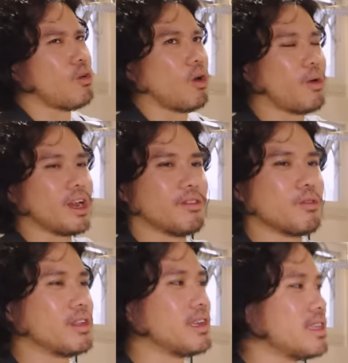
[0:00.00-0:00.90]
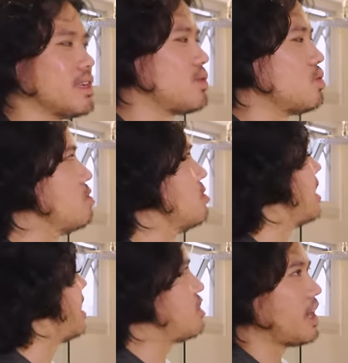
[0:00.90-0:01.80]
for whatever reason need to
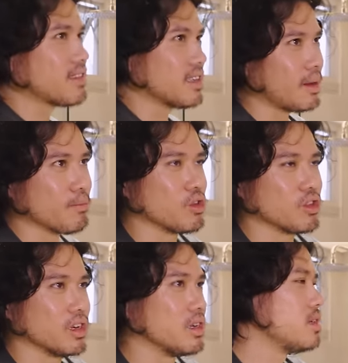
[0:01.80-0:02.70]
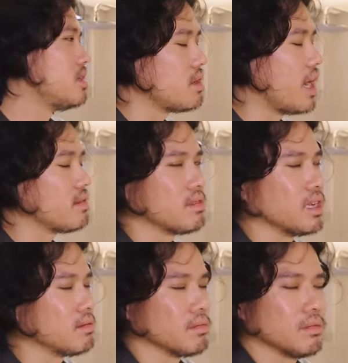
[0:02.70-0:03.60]
adjust the temperature, yeah,
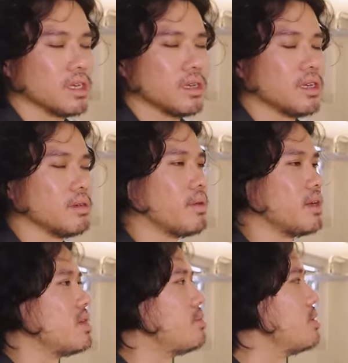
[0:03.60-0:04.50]
then it might be a